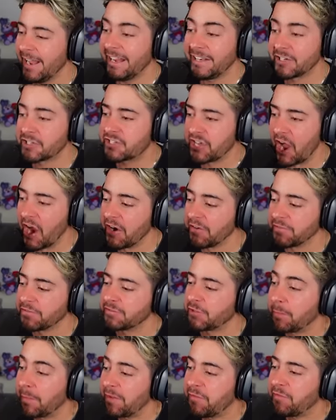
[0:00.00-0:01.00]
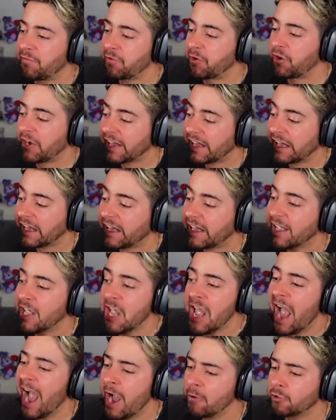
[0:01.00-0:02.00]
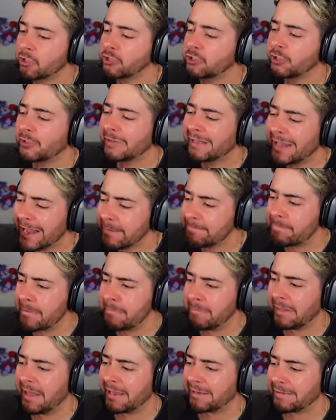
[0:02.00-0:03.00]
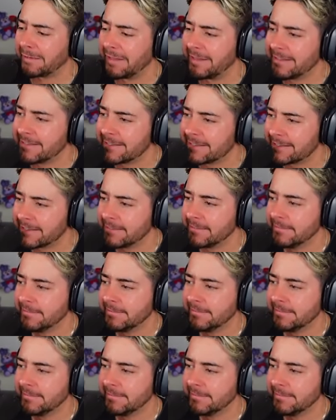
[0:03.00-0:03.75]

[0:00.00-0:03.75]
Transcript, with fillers: He deserves to be free. How could you keep him like this?